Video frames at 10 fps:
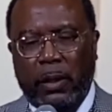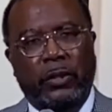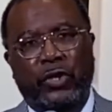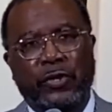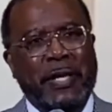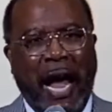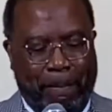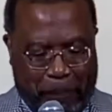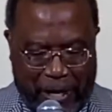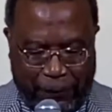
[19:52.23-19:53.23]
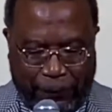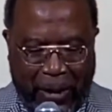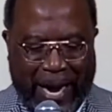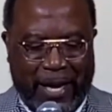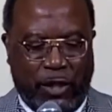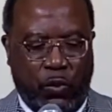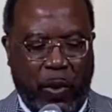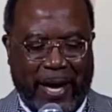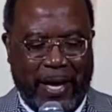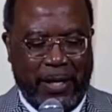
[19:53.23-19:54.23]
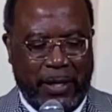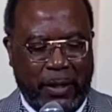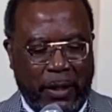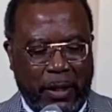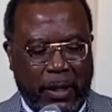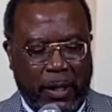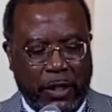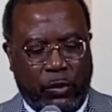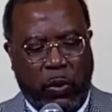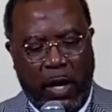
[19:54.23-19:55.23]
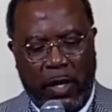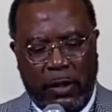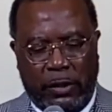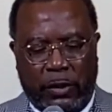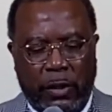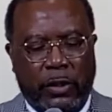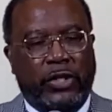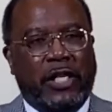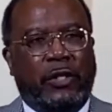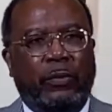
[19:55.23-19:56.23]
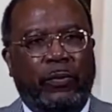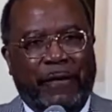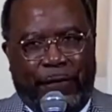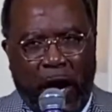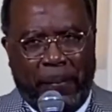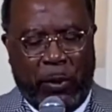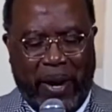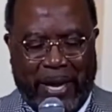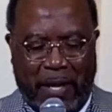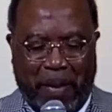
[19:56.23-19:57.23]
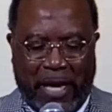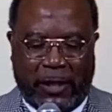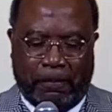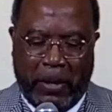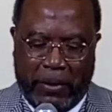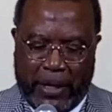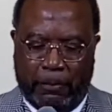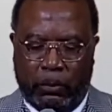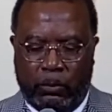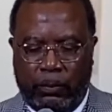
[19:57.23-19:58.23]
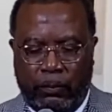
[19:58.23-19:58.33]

Do not be afraid, Dwayne. His words just reverberate in my spirit.